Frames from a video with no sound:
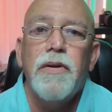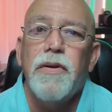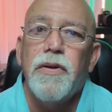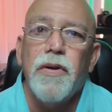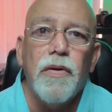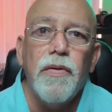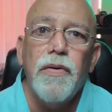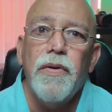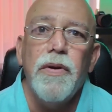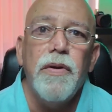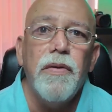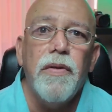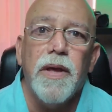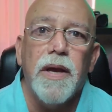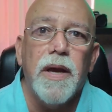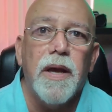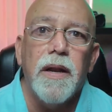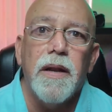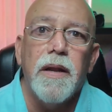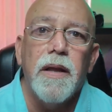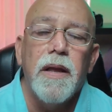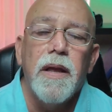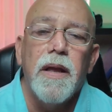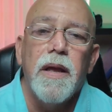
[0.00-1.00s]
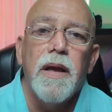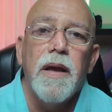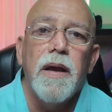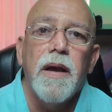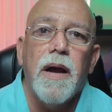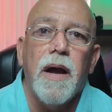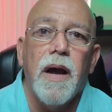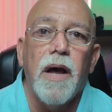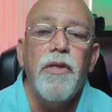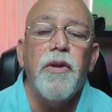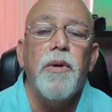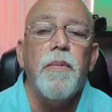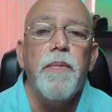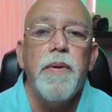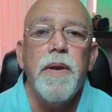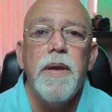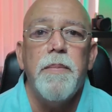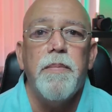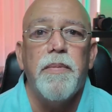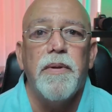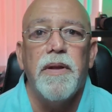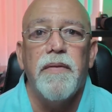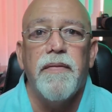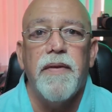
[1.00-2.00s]
Don't do that. Other
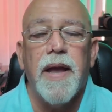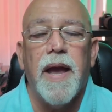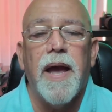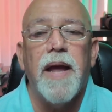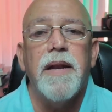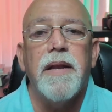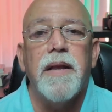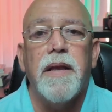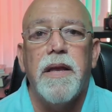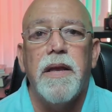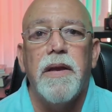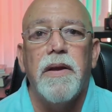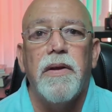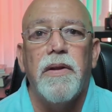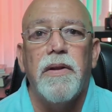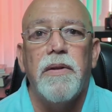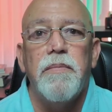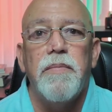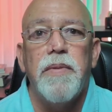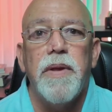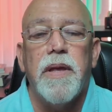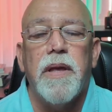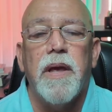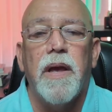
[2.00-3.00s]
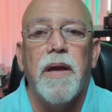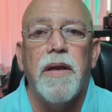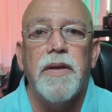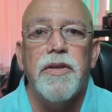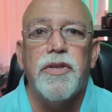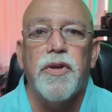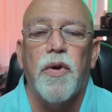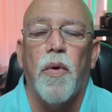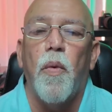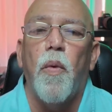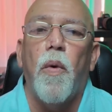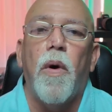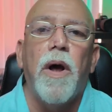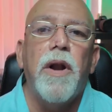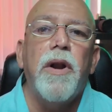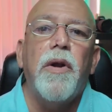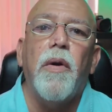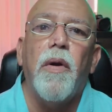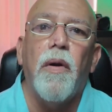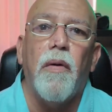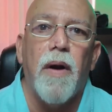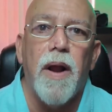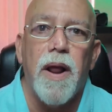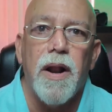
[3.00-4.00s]
people have gotten killed because they're
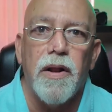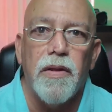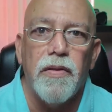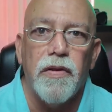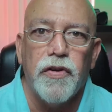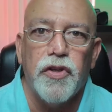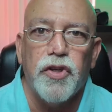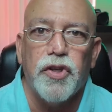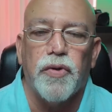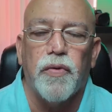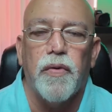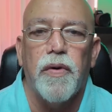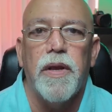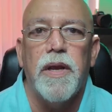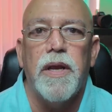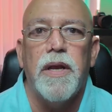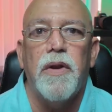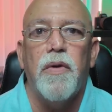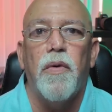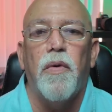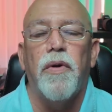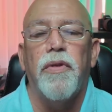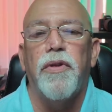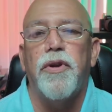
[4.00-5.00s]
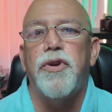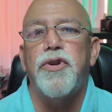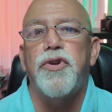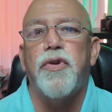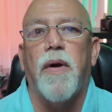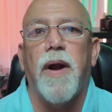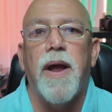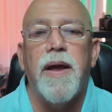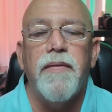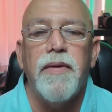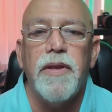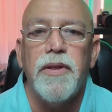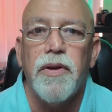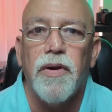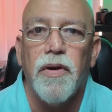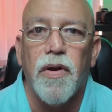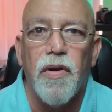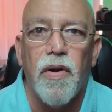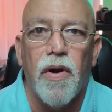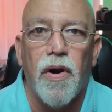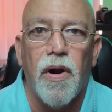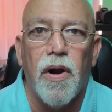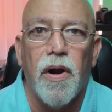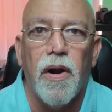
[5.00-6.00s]
wandering around on the street or they're driving their
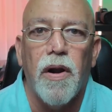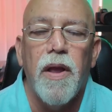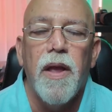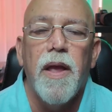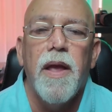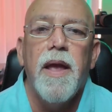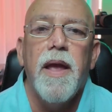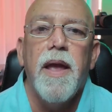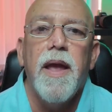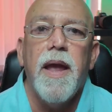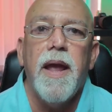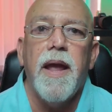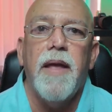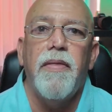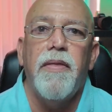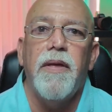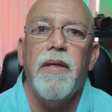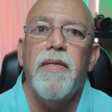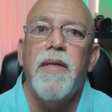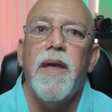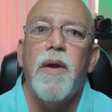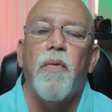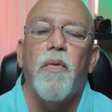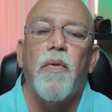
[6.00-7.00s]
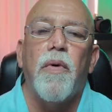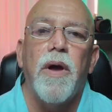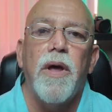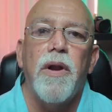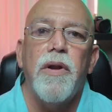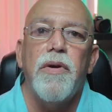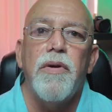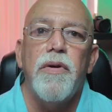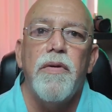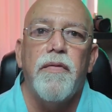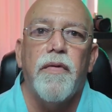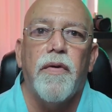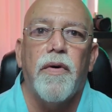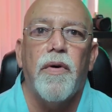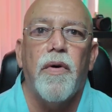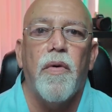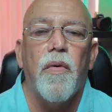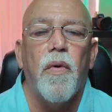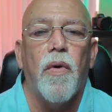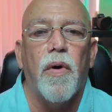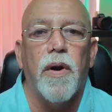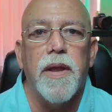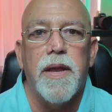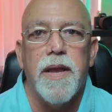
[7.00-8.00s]
car and then they run over
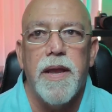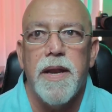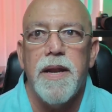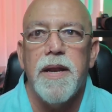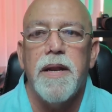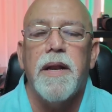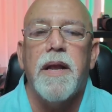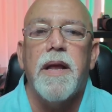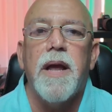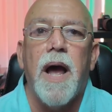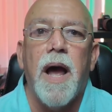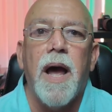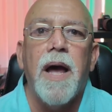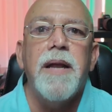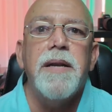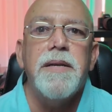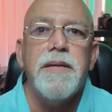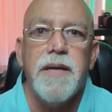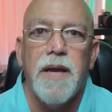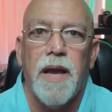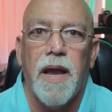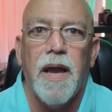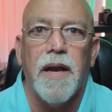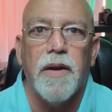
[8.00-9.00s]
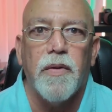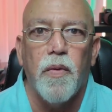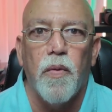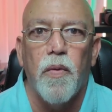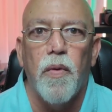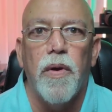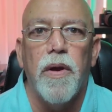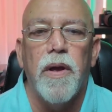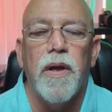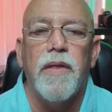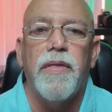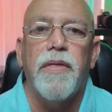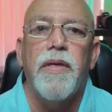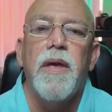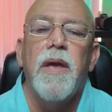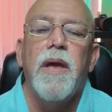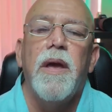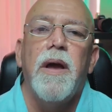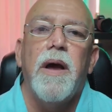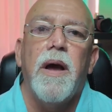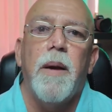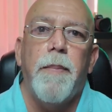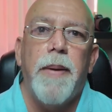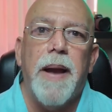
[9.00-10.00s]
or get in contact with
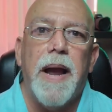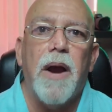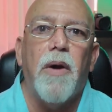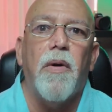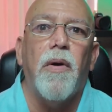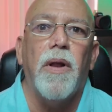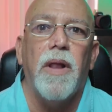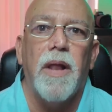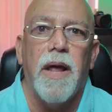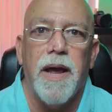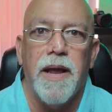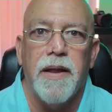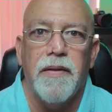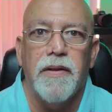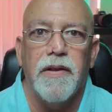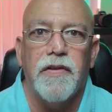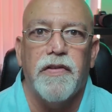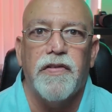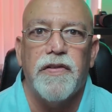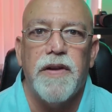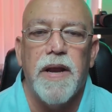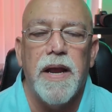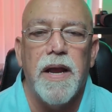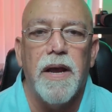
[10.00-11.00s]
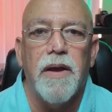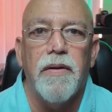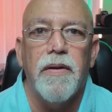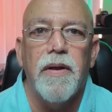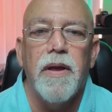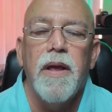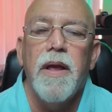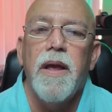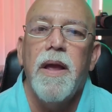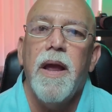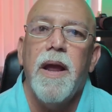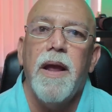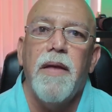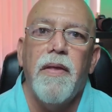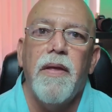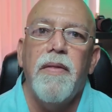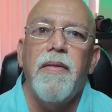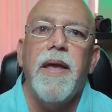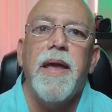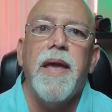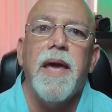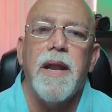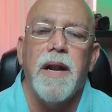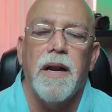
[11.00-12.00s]
a power line that's down and
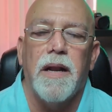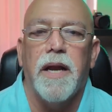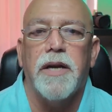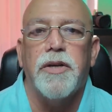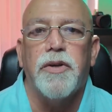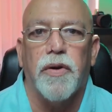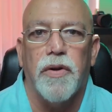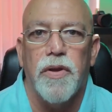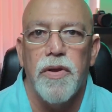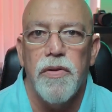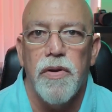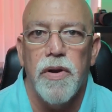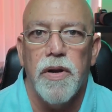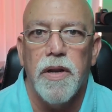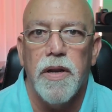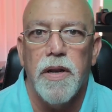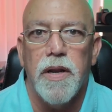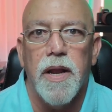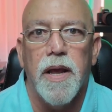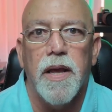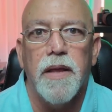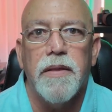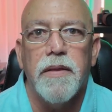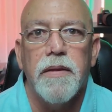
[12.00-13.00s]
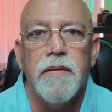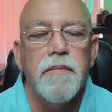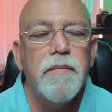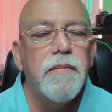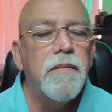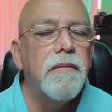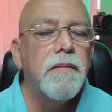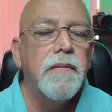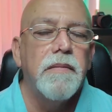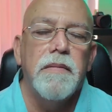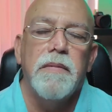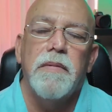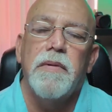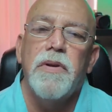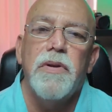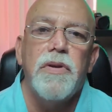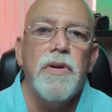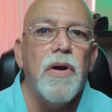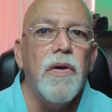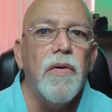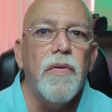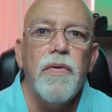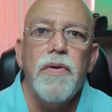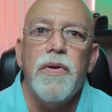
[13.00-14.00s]
then they get electrocuted to death.
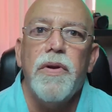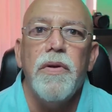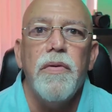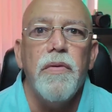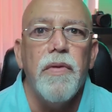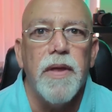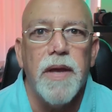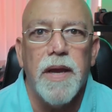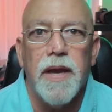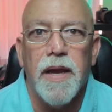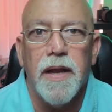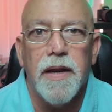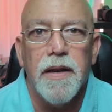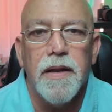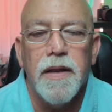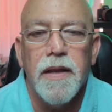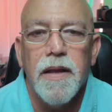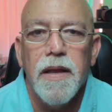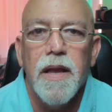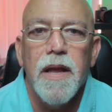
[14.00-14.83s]
Don't do that.